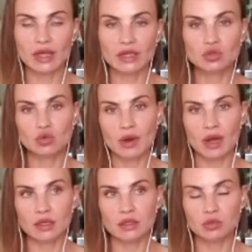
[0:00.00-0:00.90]
and to
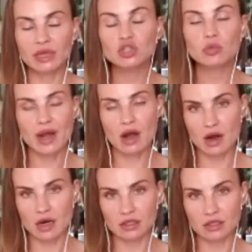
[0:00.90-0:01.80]
my
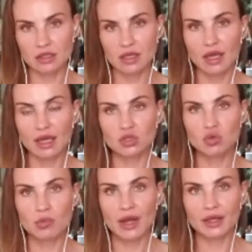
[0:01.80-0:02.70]
heart, and
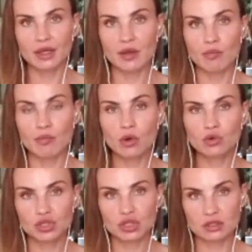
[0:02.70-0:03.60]
to my
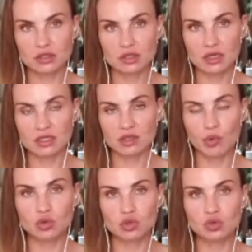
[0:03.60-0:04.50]
emotions, as
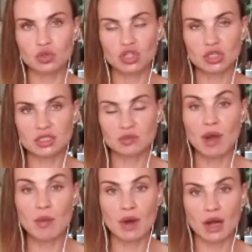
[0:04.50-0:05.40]
opposed to just
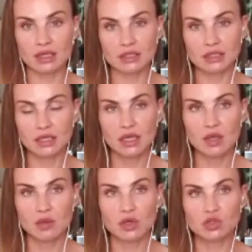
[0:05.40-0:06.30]
my mind.
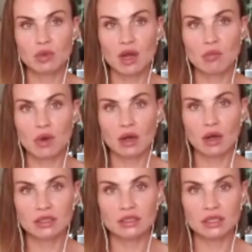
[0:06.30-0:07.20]
Because my
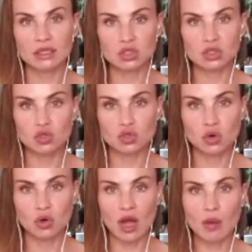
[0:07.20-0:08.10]
mind is so
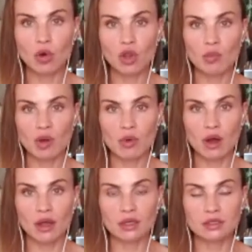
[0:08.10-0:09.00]
strong. I'm all in my
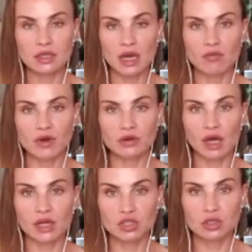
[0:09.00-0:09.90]
mind. I'm very
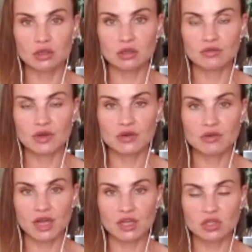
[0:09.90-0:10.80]
logical, very
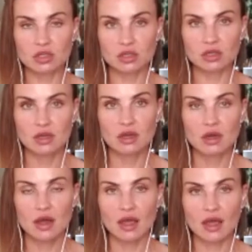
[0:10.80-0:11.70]
rational.
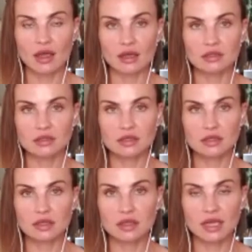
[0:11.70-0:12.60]
And
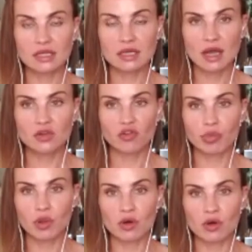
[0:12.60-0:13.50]
that kind of
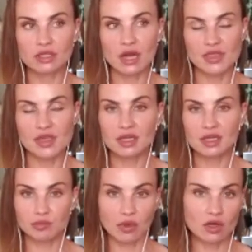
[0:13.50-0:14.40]
blocks, I think
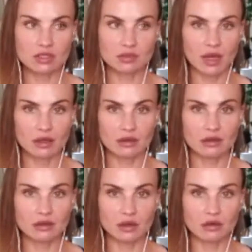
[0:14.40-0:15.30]
it blocks
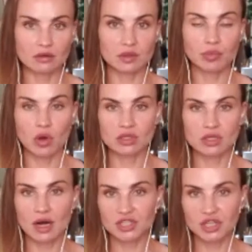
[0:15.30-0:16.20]
it blocks
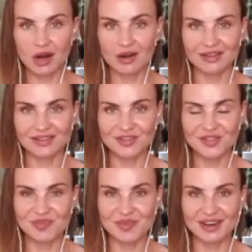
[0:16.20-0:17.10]
heart chakra, for
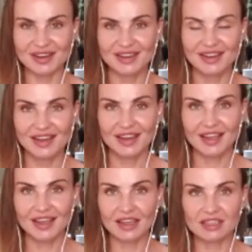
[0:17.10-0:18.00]
that matter.
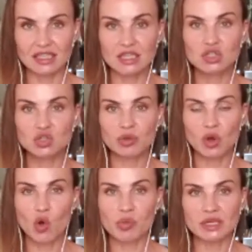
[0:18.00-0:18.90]
And it needs to be
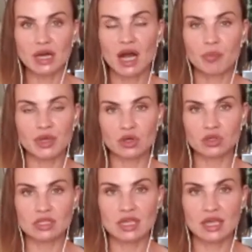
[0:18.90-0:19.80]
opened up,
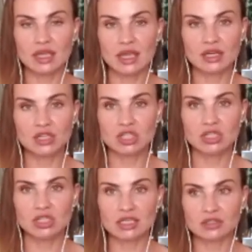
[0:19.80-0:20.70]
because then the energy
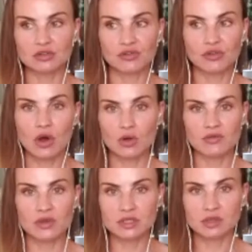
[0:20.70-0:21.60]
doesn't flow. If
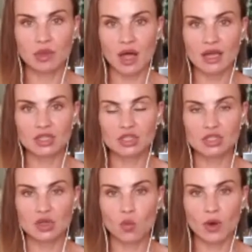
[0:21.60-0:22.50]
there's a blockage
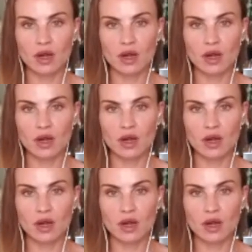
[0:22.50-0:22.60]
somewhere,